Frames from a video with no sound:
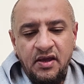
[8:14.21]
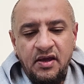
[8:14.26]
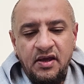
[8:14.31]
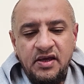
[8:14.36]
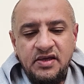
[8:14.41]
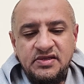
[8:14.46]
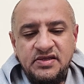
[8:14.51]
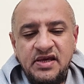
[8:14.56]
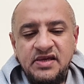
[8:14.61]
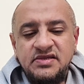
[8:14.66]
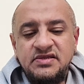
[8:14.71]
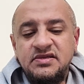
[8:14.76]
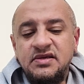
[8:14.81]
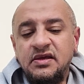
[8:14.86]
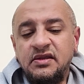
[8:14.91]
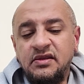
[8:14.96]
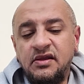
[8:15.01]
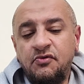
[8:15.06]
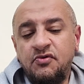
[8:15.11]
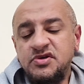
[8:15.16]
He says
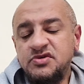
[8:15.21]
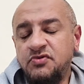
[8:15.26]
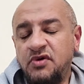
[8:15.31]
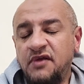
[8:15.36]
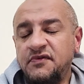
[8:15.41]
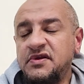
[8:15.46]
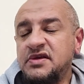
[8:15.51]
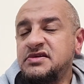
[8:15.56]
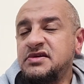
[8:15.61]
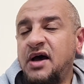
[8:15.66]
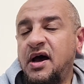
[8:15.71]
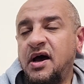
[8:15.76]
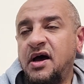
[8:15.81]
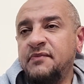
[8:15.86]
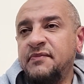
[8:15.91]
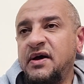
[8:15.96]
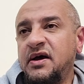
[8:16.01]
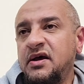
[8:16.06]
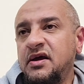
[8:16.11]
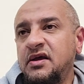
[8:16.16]
there was one of the
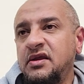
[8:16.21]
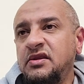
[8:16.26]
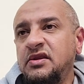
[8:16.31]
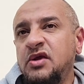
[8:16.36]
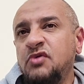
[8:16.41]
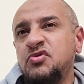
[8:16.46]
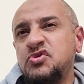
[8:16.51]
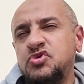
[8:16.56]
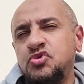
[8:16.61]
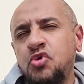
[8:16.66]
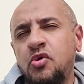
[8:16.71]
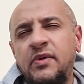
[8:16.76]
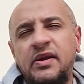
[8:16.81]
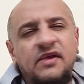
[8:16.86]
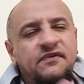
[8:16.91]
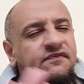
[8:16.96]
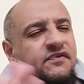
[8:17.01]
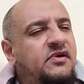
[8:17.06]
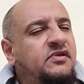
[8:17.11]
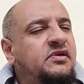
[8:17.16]
Sahaba, there was
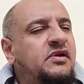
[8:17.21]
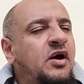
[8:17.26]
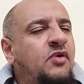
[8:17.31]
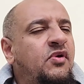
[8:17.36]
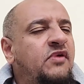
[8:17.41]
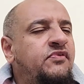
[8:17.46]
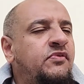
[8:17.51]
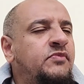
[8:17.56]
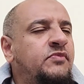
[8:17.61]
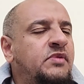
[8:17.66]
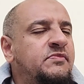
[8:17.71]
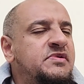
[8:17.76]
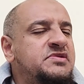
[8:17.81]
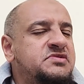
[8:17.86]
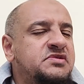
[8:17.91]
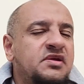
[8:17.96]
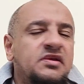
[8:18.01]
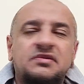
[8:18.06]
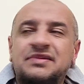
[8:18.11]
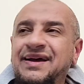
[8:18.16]
nobody further away from the
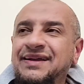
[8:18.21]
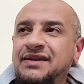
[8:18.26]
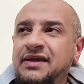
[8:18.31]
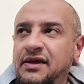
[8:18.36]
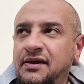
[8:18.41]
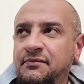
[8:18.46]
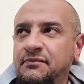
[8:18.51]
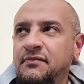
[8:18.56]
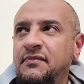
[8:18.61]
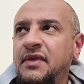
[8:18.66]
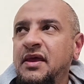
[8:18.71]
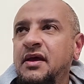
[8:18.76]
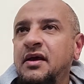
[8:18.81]
masjid than him.